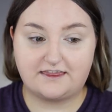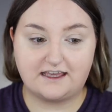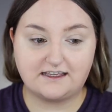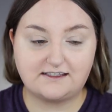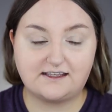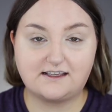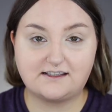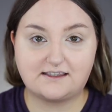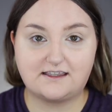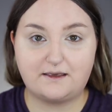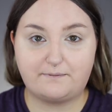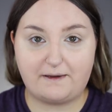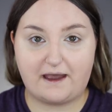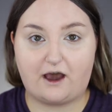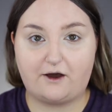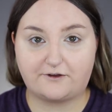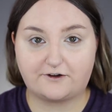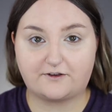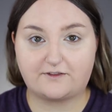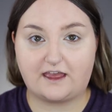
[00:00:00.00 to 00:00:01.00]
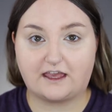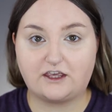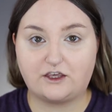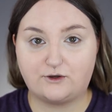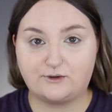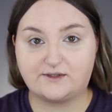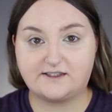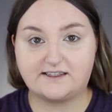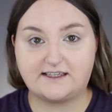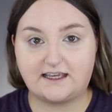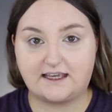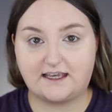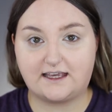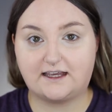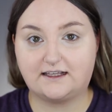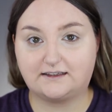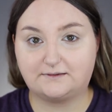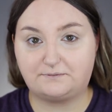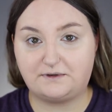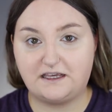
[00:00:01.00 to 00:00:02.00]
This is the powder that you
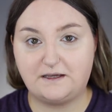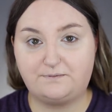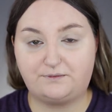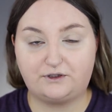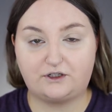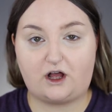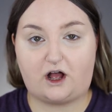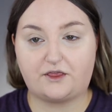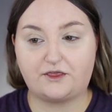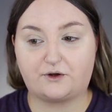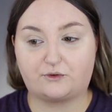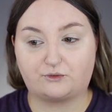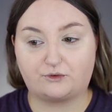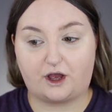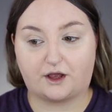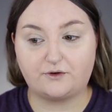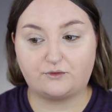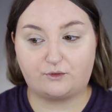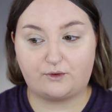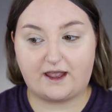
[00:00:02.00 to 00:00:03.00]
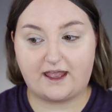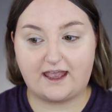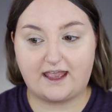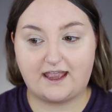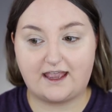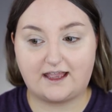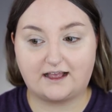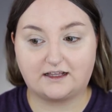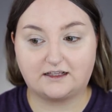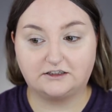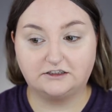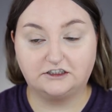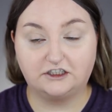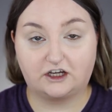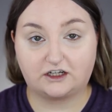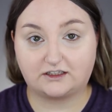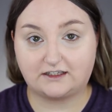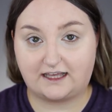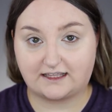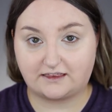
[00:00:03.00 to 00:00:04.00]
see people on the runway
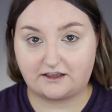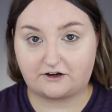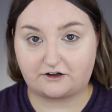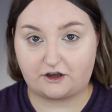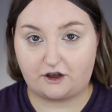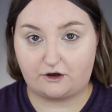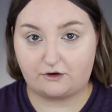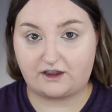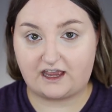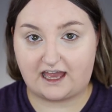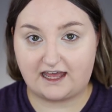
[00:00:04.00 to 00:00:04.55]
look like they're coke